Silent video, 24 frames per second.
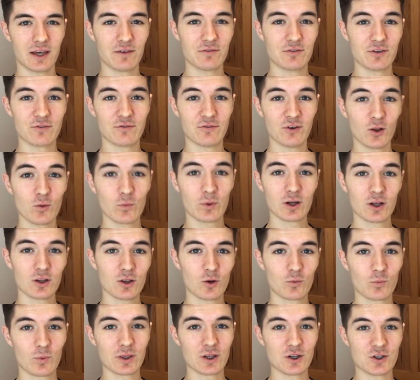If you're following
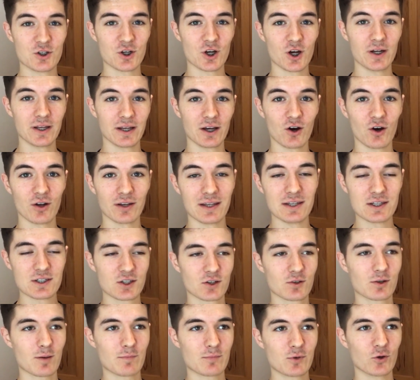along with the journey on
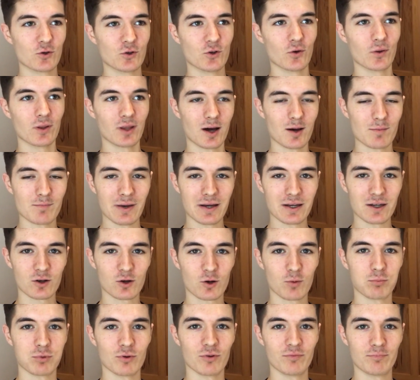Instagram, you'll know that I've made a
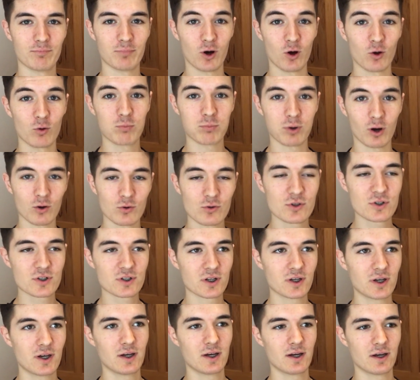couple of poll
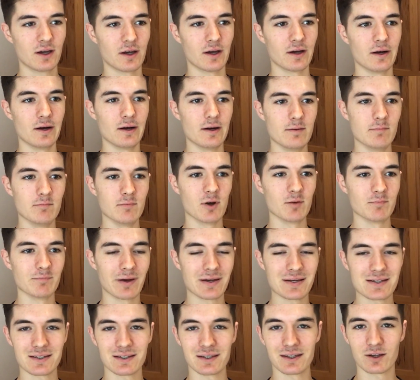posts um, and
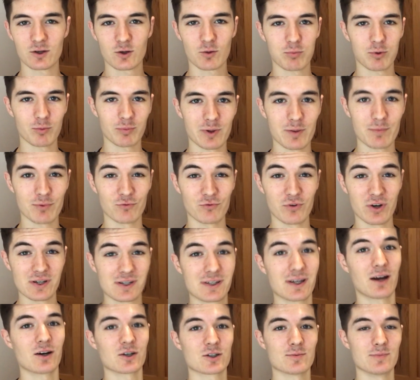basically a couple of people
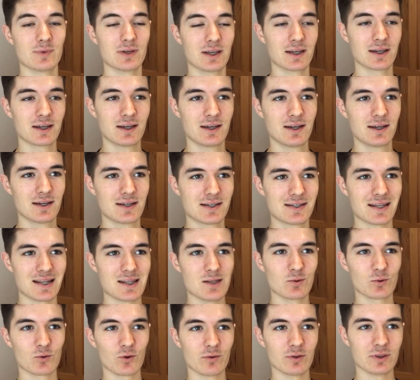reached out to me,
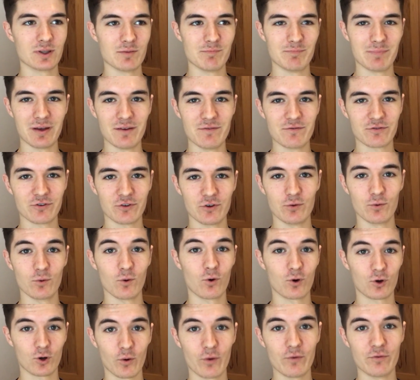said they've, got, they've been through
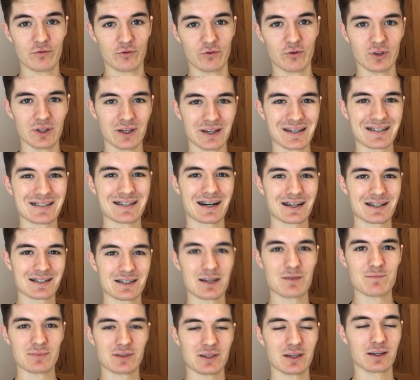or going through the exact
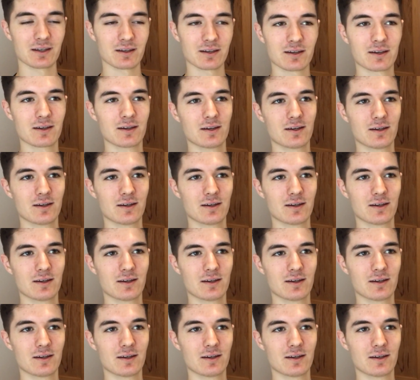same thing,